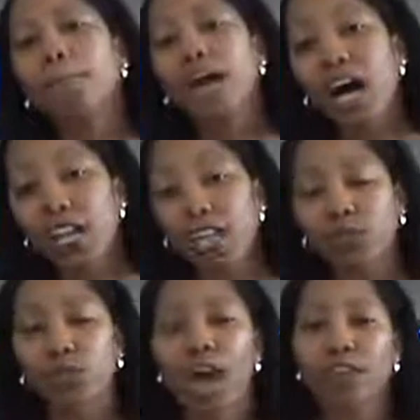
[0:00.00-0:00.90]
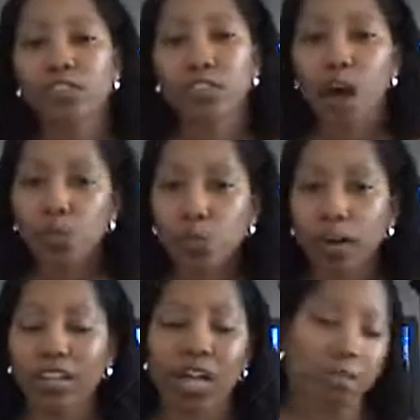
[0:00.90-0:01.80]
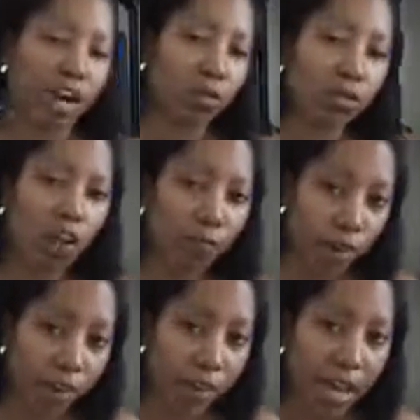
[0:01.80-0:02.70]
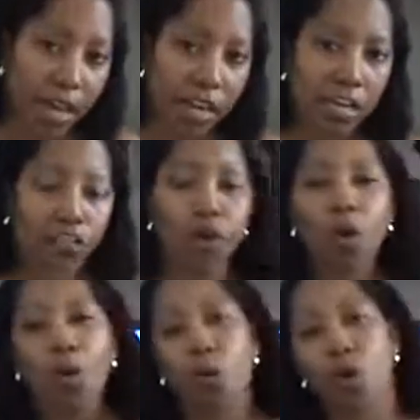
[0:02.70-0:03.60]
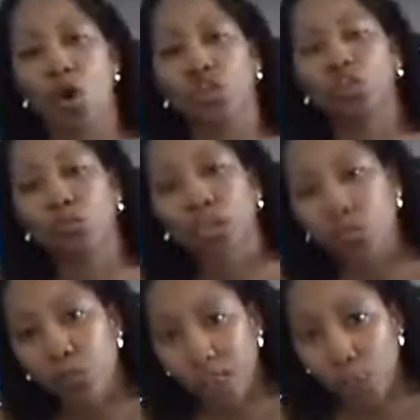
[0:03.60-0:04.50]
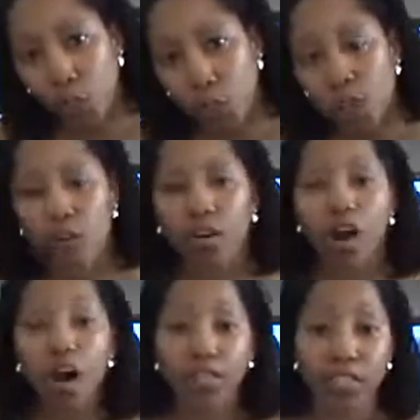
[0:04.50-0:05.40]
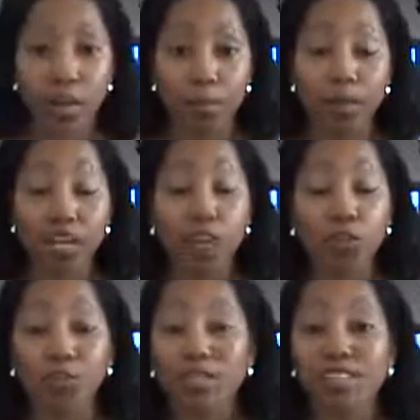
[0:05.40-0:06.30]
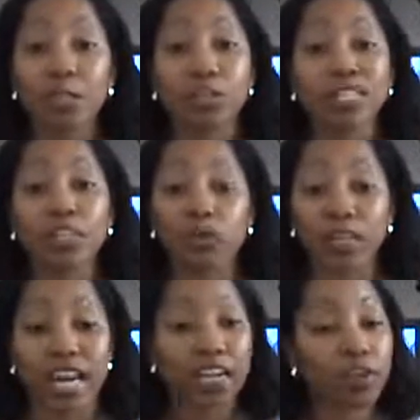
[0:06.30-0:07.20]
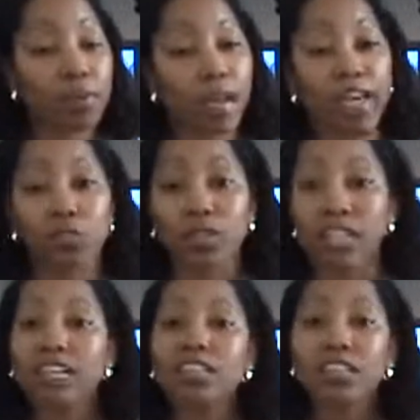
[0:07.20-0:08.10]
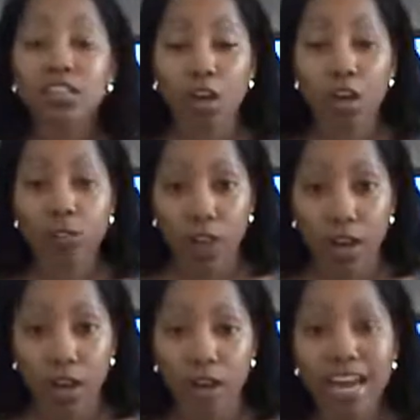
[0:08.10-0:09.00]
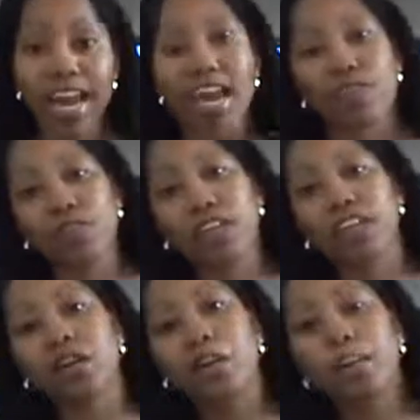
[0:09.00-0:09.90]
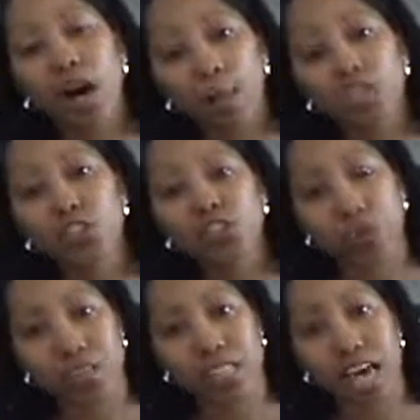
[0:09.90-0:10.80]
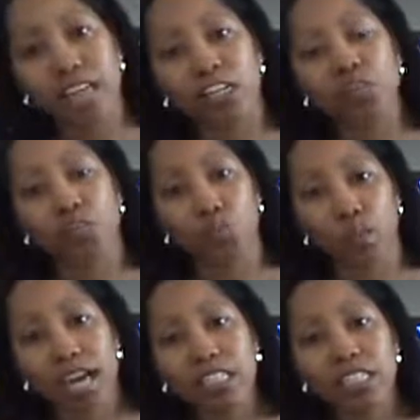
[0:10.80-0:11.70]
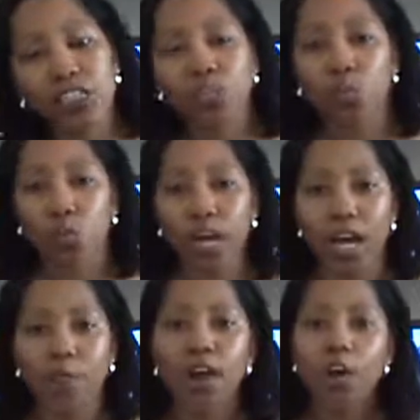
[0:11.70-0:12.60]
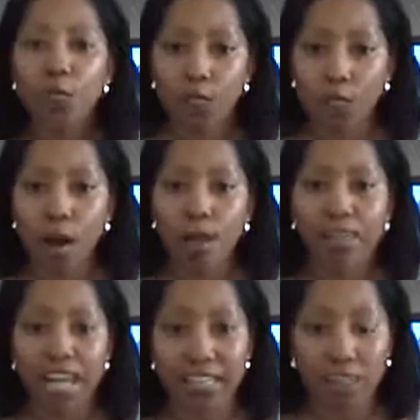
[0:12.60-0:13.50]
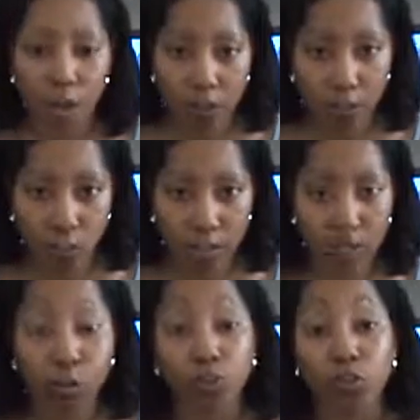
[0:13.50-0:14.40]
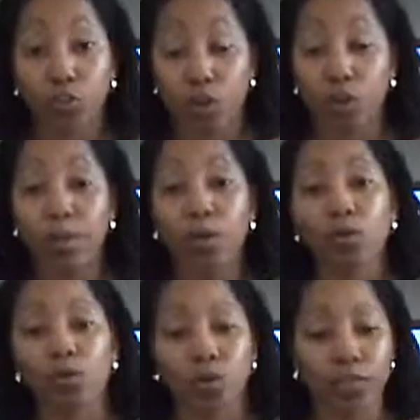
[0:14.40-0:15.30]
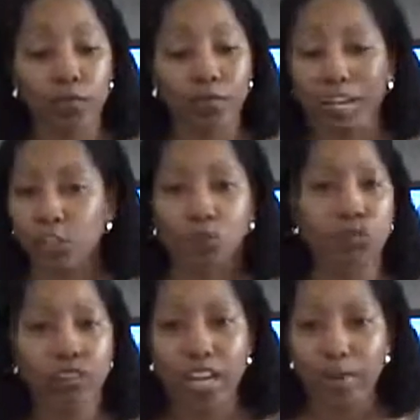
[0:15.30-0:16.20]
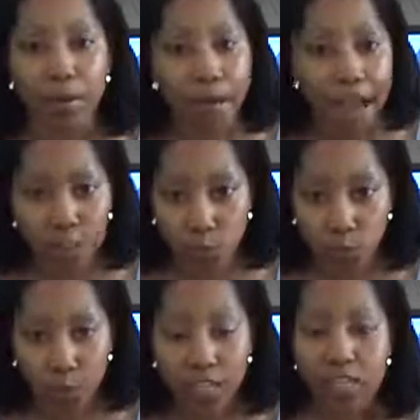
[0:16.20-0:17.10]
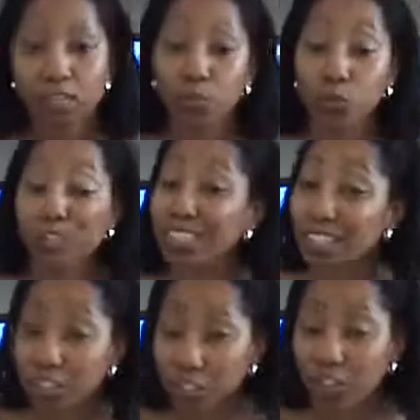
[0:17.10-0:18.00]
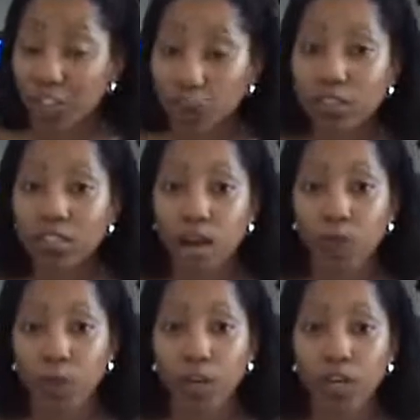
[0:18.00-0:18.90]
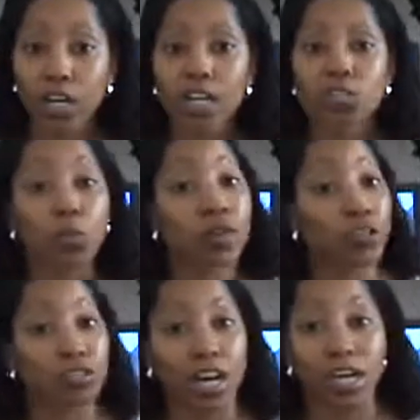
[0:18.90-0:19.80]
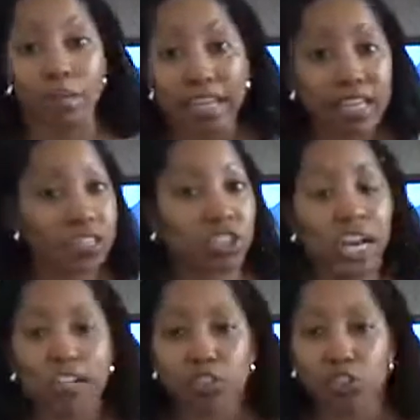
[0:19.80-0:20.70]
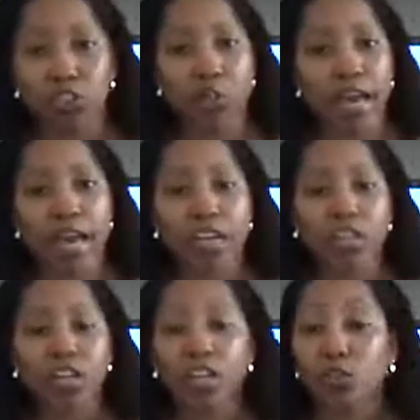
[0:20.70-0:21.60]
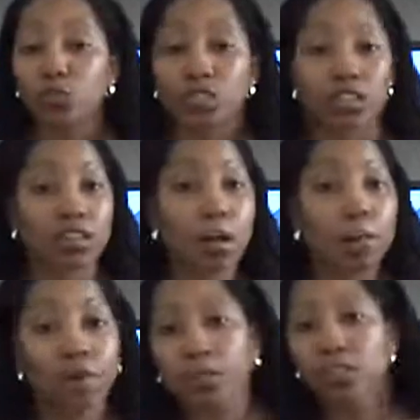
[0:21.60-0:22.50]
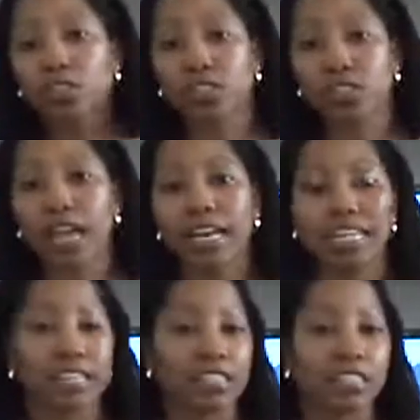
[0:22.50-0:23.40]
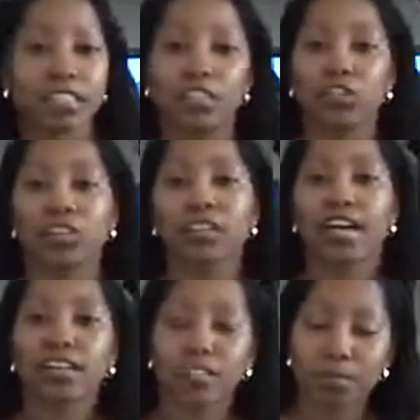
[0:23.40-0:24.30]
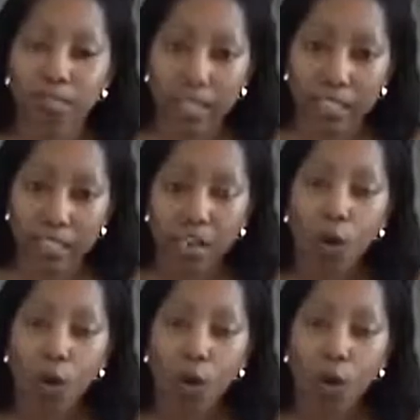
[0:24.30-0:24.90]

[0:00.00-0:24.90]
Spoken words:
but if you have software like Microsoft Front Page or Dreamweaver or Coffee Cup, you can simply create your page within the software and then publish your site directly to the web from that software. So your web host will give you like a username and a password to use in conjunction with the software. So when you're done making a change to your page, you just publish your site, and instantly your site is updated